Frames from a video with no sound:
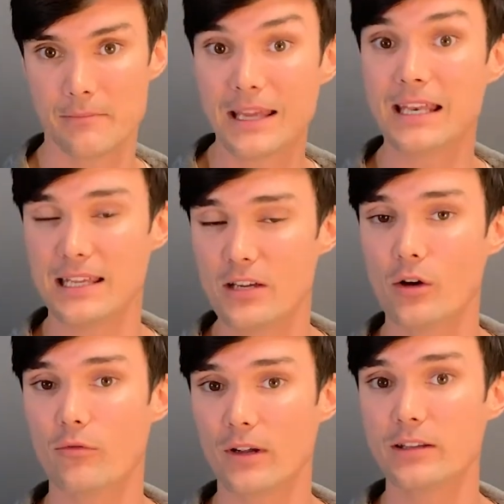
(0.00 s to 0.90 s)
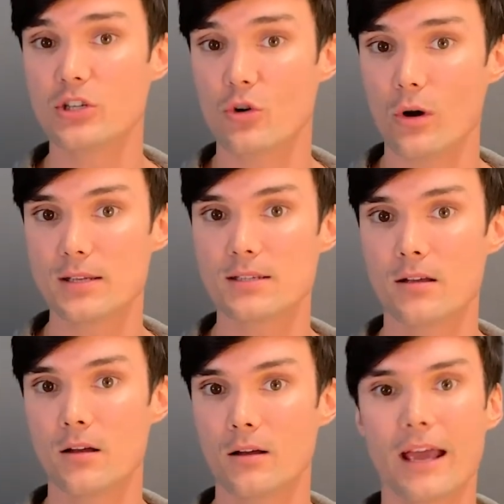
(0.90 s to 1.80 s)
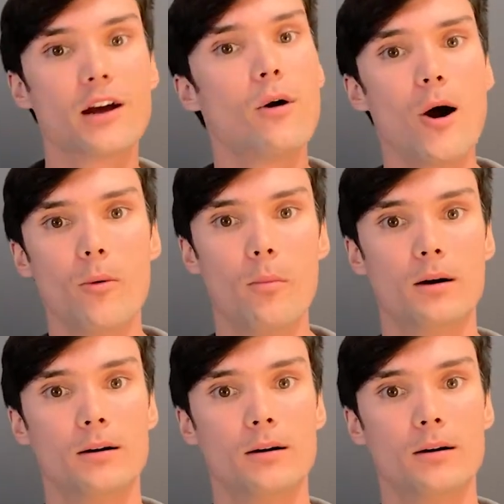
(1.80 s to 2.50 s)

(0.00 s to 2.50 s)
make an eco-friendly choice, and go home.